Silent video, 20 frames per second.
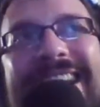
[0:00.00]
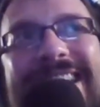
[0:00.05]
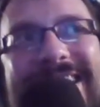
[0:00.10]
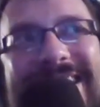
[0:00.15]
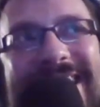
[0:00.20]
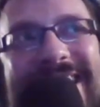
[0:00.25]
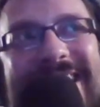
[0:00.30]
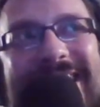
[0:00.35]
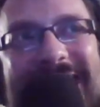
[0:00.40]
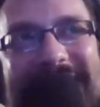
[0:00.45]

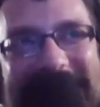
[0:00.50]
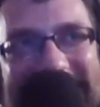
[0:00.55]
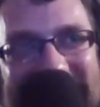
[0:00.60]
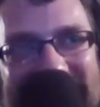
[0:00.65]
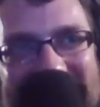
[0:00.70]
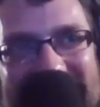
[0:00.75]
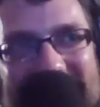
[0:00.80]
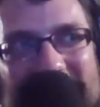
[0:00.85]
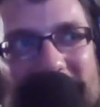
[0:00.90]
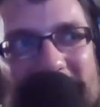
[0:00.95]
tell you that he
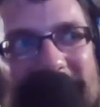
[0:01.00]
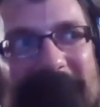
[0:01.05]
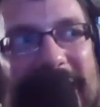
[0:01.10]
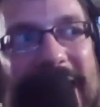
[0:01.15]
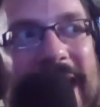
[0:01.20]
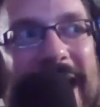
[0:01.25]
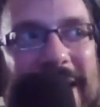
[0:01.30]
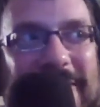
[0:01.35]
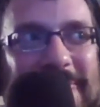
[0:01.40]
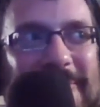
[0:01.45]
has been,
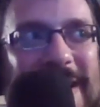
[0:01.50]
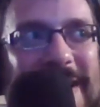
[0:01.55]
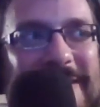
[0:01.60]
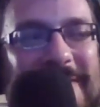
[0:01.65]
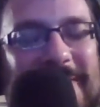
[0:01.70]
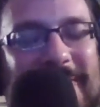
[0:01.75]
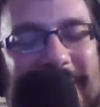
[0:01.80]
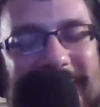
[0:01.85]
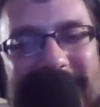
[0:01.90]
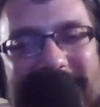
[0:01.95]
and
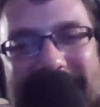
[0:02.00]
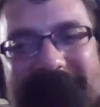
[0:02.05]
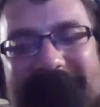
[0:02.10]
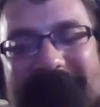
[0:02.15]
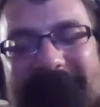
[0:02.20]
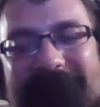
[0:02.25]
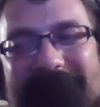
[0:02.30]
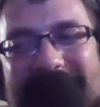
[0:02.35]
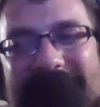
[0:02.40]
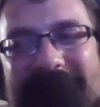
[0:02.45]
restaurants.
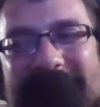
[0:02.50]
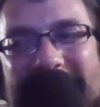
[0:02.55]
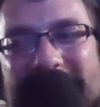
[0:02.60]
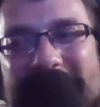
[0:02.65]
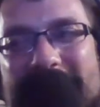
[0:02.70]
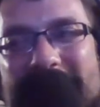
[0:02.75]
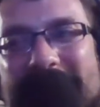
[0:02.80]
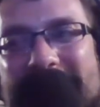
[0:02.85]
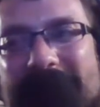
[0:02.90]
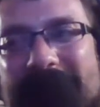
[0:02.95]

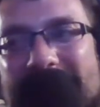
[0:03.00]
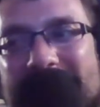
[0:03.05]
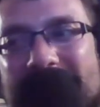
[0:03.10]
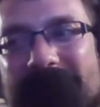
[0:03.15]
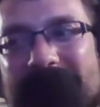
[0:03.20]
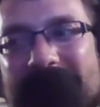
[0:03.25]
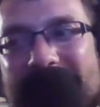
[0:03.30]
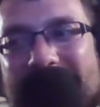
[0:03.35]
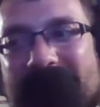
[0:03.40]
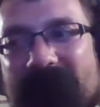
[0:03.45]
So
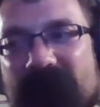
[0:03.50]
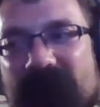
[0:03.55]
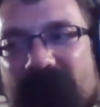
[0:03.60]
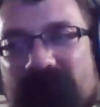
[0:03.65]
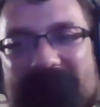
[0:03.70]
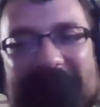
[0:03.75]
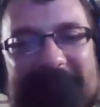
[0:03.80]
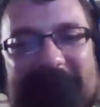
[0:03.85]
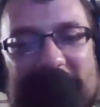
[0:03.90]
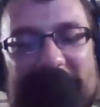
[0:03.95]
that would
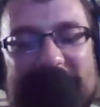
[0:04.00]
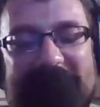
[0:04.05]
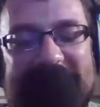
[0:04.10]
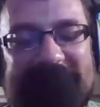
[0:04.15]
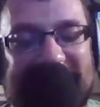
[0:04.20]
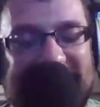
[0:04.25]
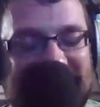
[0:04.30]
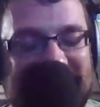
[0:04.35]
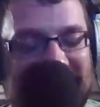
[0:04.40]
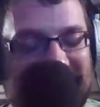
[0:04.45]
not
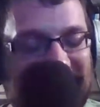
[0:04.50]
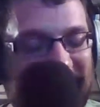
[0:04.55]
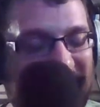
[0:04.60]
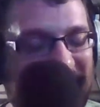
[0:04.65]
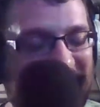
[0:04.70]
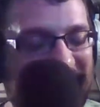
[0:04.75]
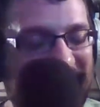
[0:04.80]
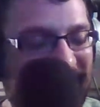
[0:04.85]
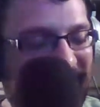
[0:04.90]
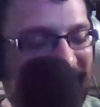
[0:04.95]
be.
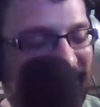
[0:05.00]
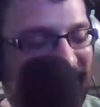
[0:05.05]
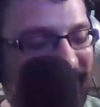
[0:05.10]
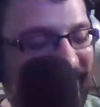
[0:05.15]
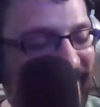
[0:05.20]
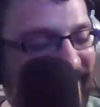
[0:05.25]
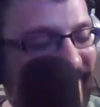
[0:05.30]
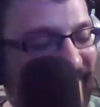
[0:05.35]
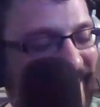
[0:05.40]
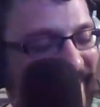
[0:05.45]
Yeah.
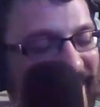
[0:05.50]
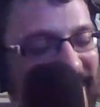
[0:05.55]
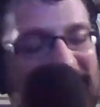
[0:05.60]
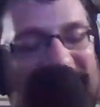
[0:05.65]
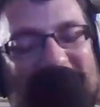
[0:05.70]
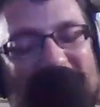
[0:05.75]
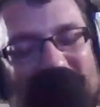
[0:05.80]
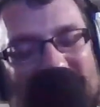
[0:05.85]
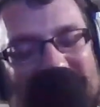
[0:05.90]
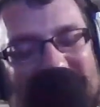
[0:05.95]

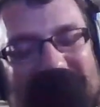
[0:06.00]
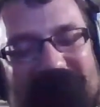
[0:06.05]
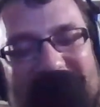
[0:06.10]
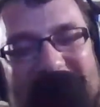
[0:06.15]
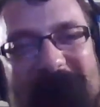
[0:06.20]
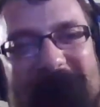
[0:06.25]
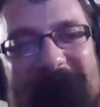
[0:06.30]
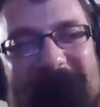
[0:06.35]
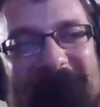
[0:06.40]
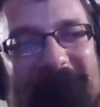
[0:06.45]

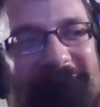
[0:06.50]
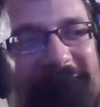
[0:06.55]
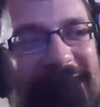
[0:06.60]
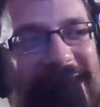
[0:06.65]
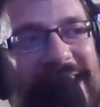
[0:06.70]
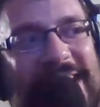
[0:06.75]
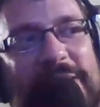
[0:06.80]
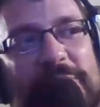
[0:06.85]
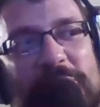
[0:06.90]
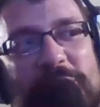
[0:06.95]

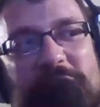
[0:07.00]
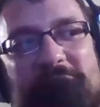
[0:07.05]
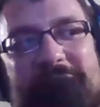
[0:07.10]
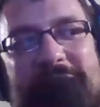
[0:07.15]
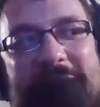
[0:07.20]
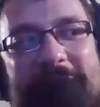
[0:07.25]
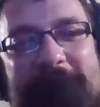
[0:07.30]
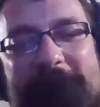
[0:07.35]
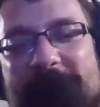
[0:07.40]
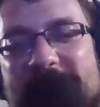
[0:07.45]
That's a little
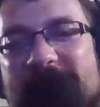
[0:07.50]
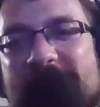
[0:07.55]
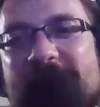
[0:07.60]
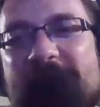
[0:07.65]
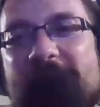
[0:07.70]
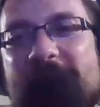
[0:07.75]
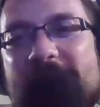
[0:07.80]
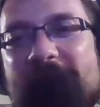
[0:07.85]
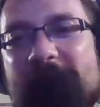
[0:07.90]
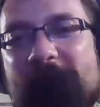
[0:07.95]
shout out to
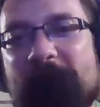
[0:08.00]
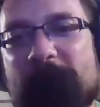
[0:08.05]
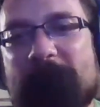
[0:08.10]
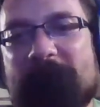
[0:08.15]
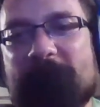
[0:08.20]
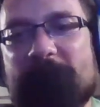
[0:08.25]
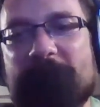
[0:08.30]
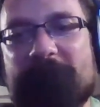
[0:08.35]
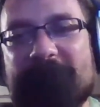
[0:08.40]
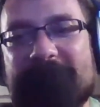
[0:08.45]
the
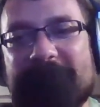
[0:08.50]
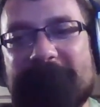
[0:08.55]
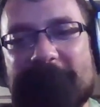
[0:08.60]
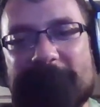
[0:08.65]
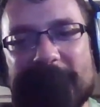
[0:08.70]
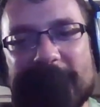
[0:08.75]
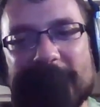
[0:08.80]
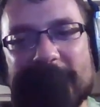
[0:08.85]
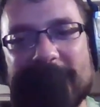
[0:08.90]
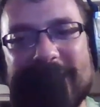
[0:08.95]
Metal Monkey
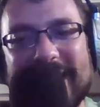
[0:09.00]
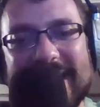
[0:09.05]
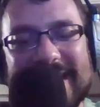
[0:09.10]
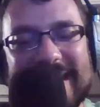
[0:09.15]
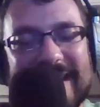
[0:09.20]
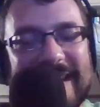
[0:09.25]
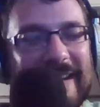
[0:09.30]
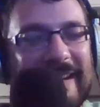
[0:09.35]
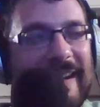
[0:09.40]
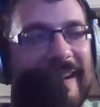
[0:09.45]
crew right there.